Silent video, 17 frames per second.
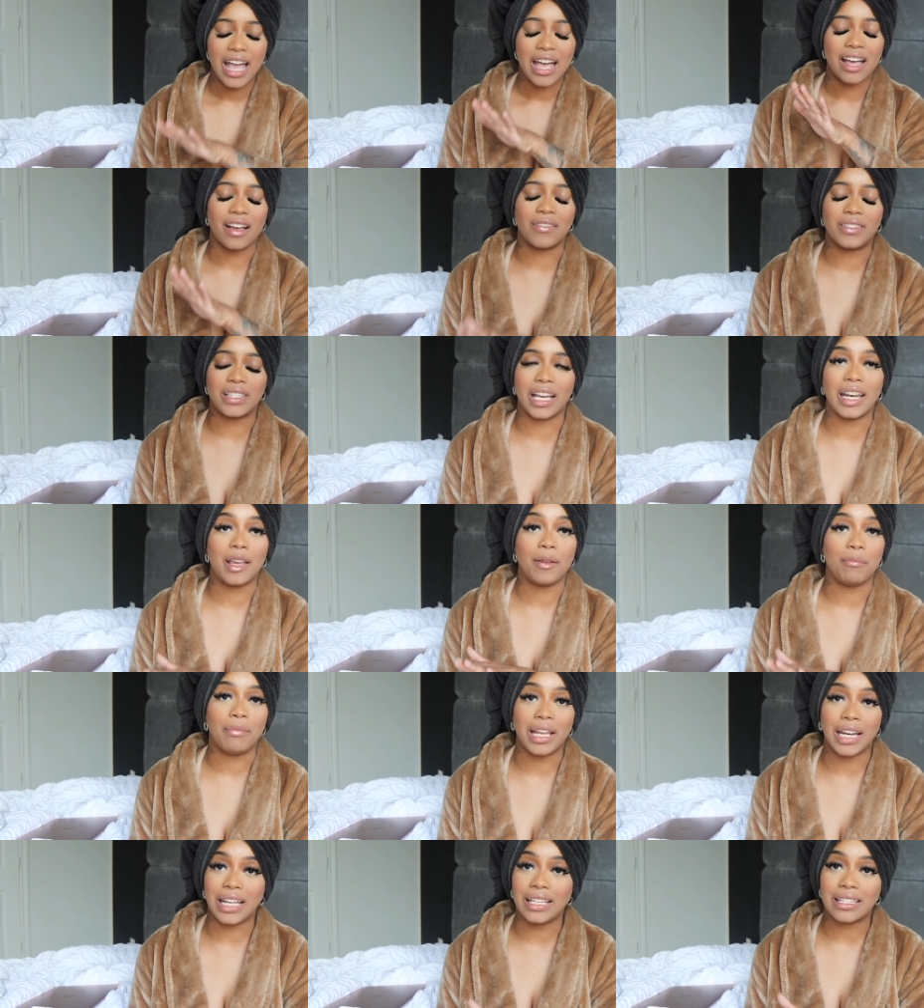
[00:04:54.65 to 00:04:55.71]
I've done it
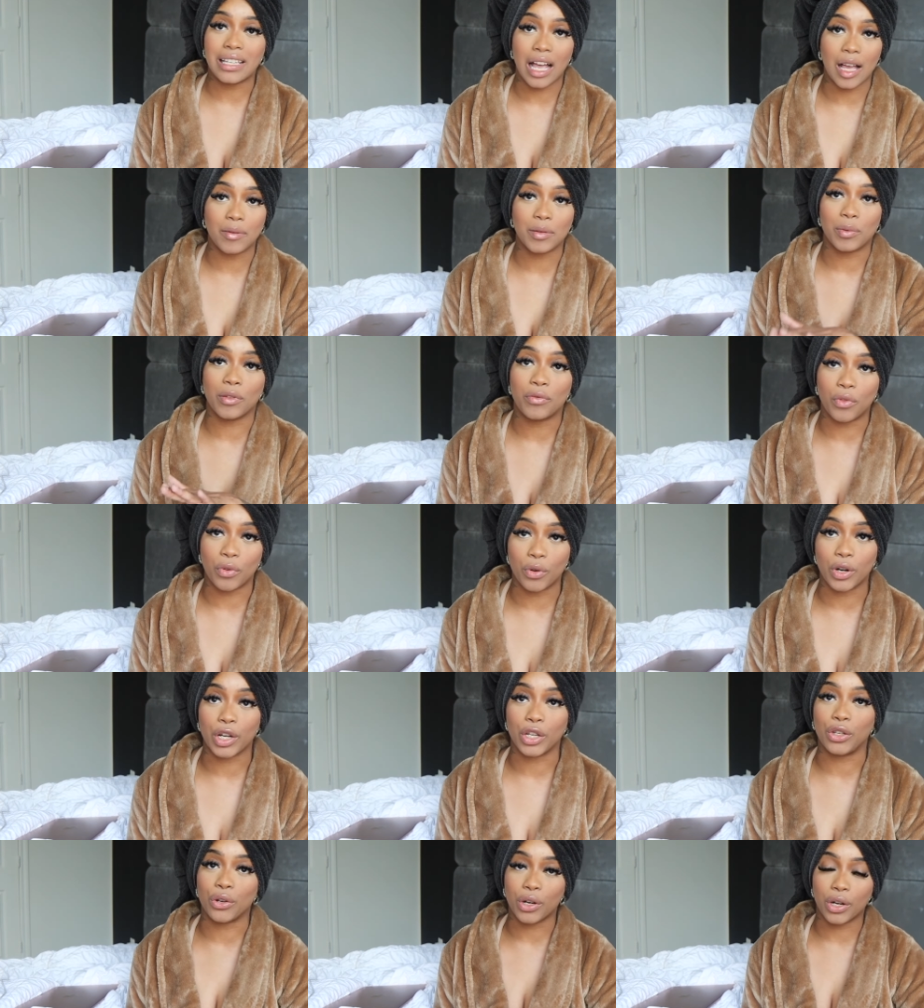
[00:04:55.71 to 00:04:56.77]
many times before.
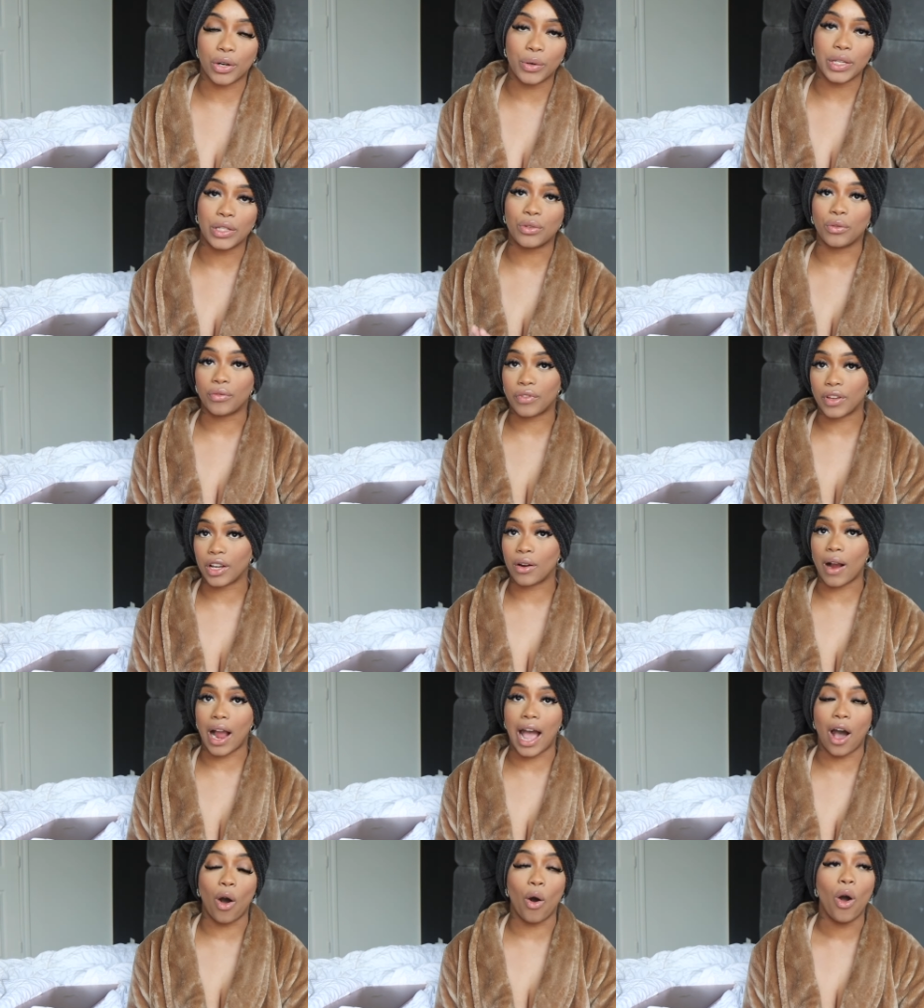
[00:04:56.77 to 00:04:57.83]
You're going to figure
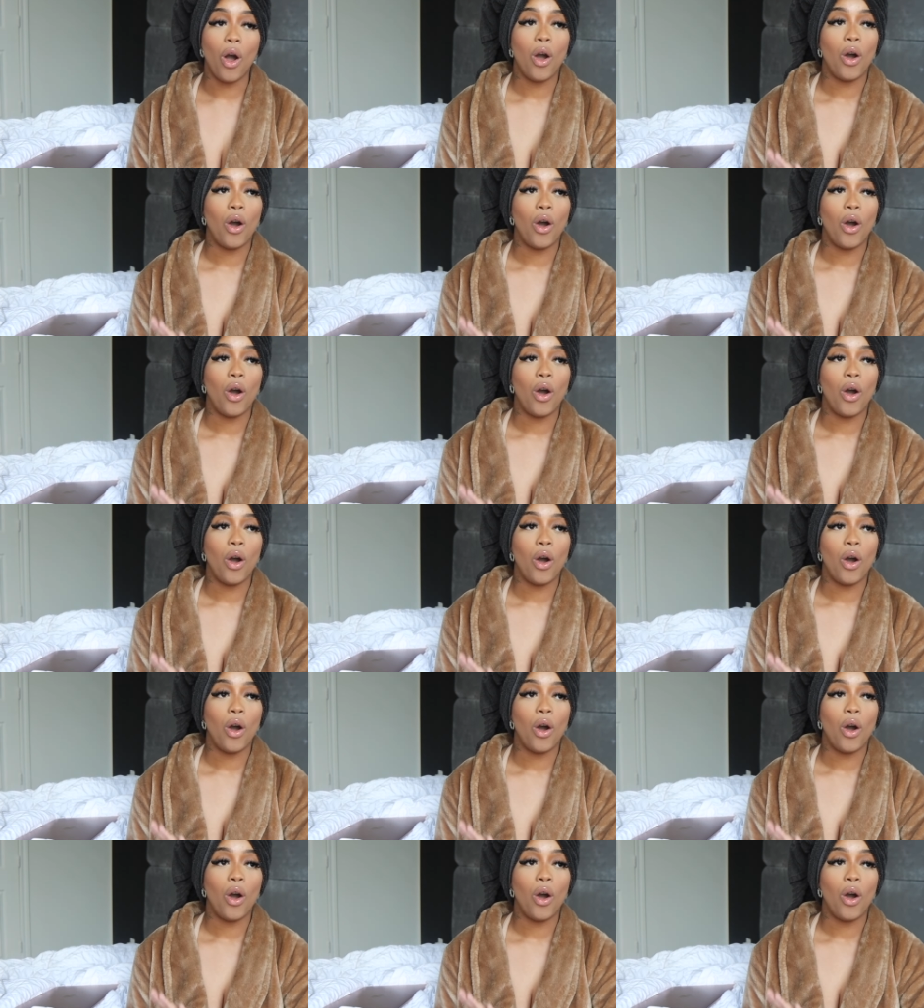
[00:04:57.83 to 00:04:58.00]
out